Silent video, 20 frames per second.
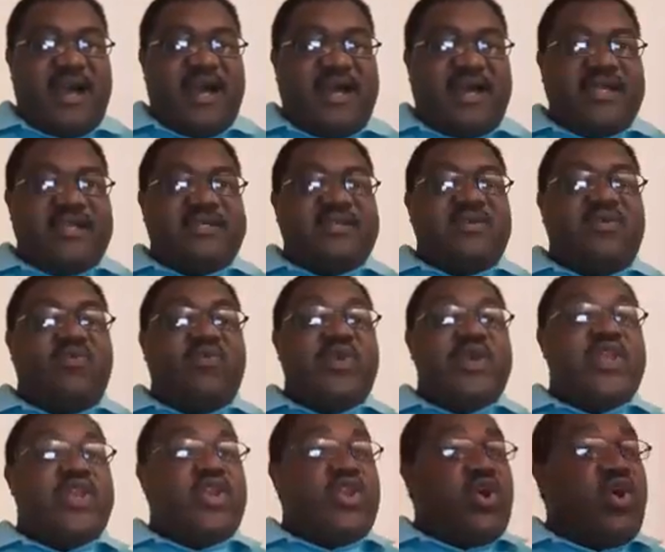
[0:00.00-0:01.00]
And
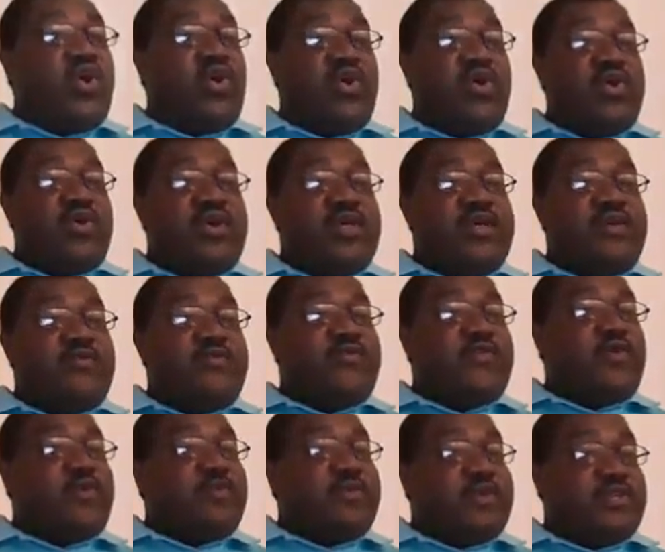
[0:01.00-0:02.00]
we know
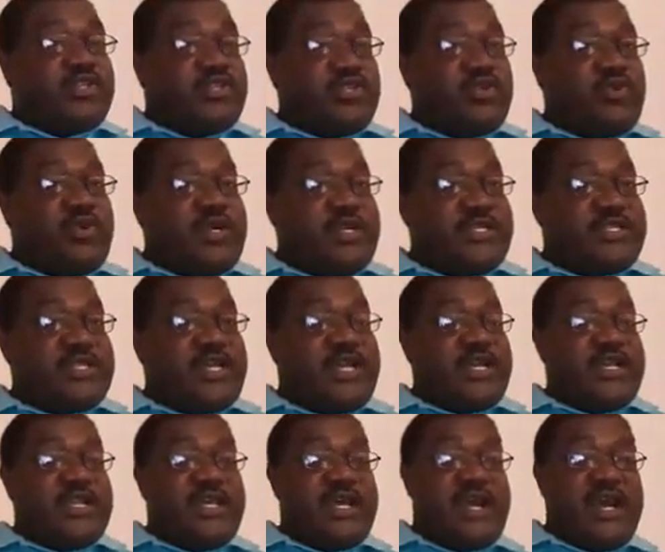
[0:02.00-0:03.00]
from insurance
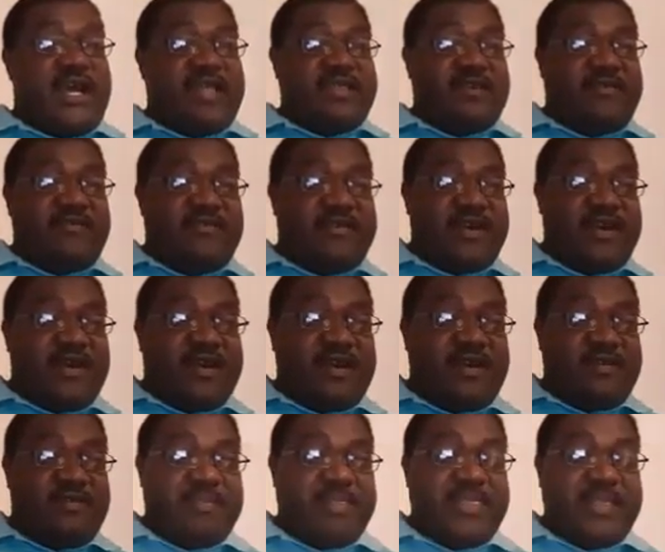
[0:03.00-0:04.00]
and the other,
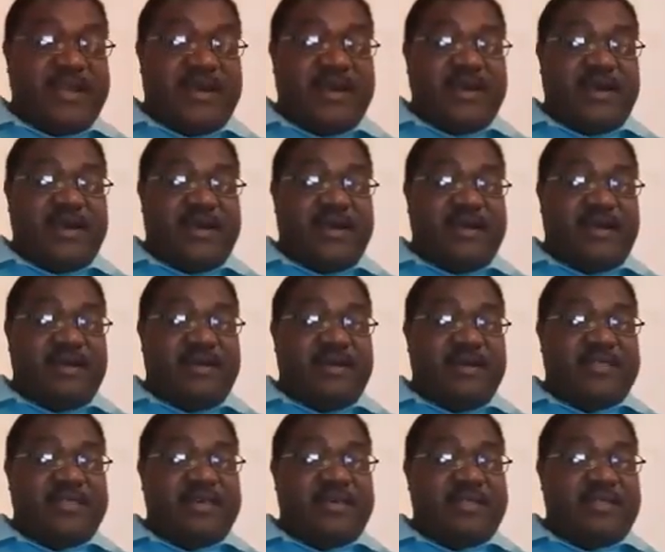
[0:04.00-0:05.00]

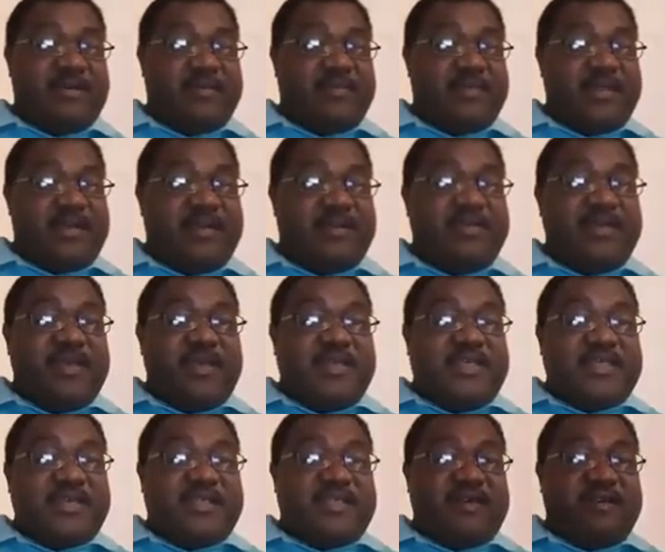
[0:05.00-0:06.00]

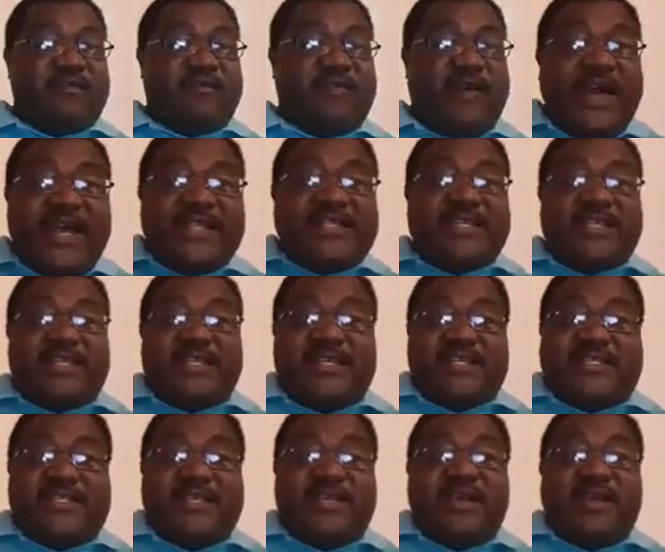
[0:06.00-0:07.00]
the fire
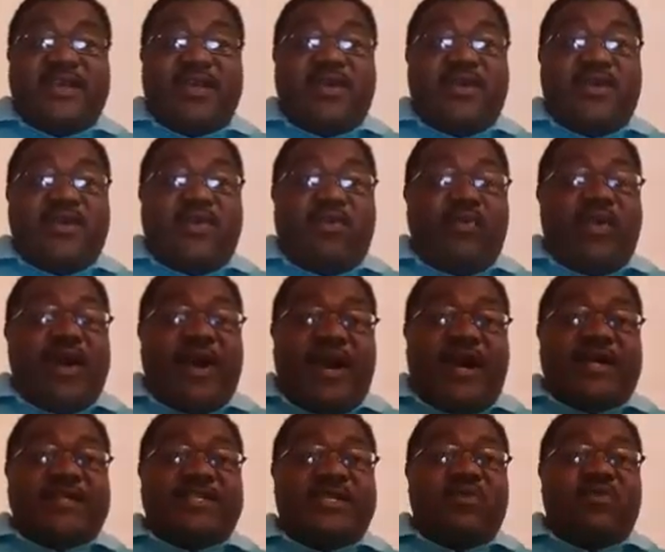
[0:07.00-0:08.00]
tenders
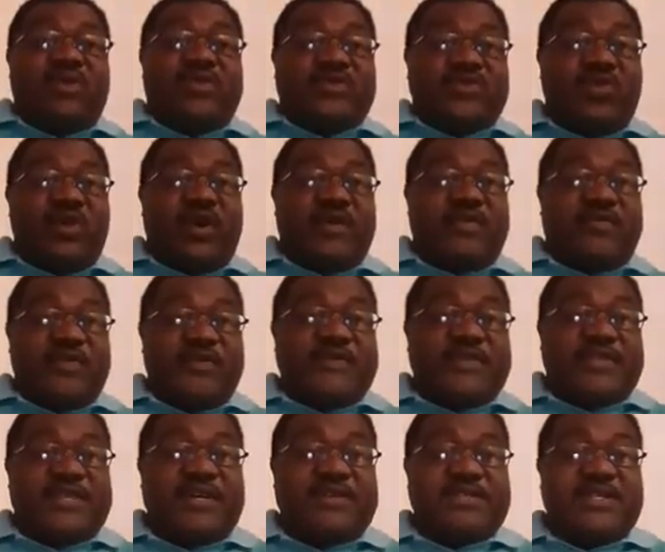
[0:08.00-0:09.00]
were actually worth
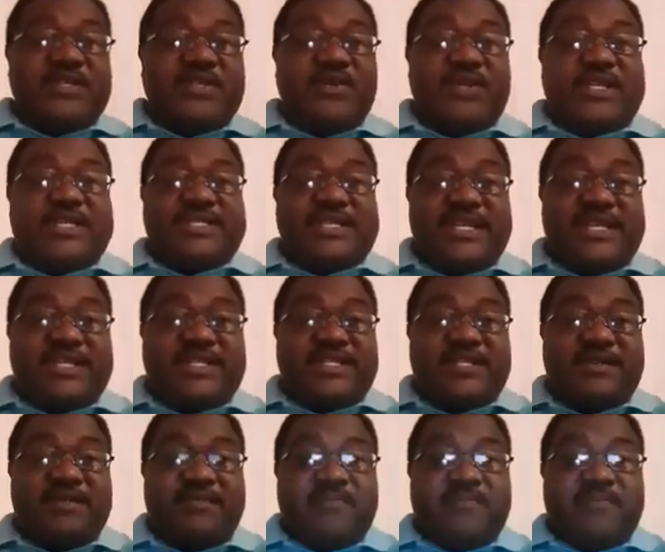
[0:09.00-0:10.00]
$250,000
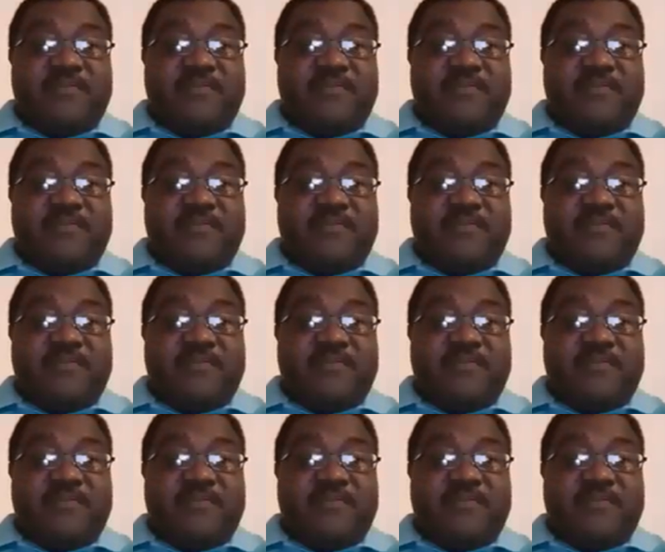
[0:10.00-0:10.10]
each.